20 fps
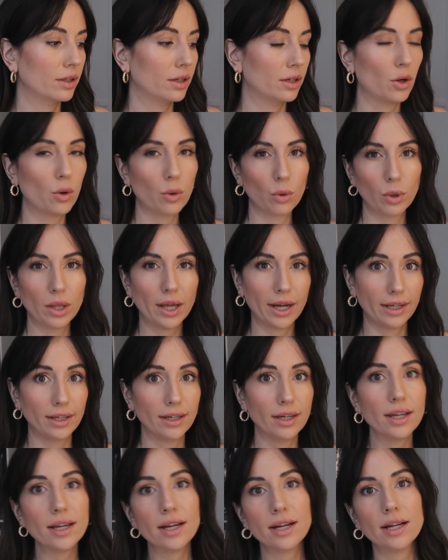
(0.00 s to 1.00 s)
the whole
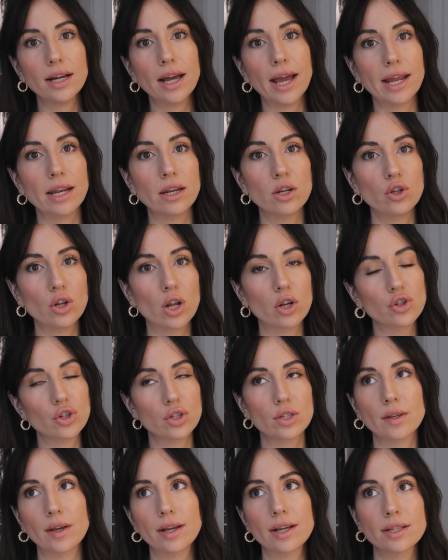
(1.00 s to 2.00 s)
idea and not
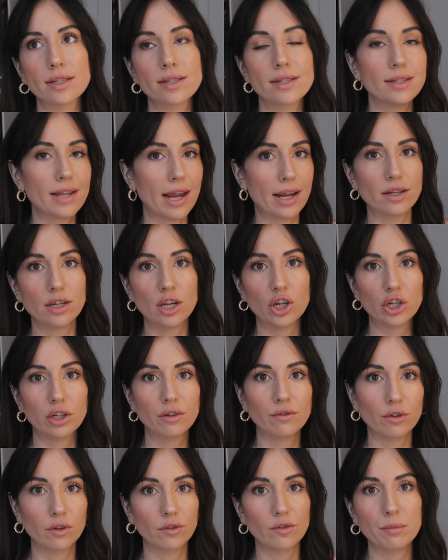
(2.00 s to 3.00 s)
just like stand there
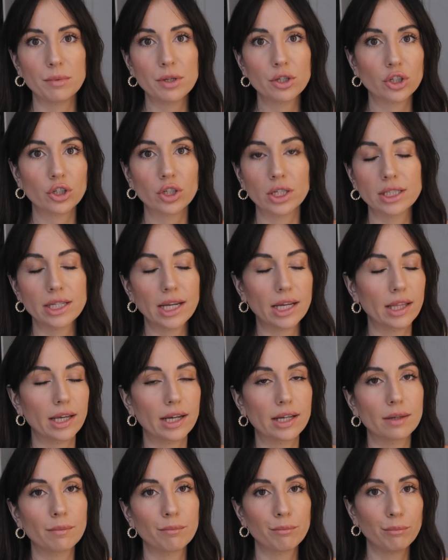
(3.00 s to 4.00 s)
in front of a mirror and take like a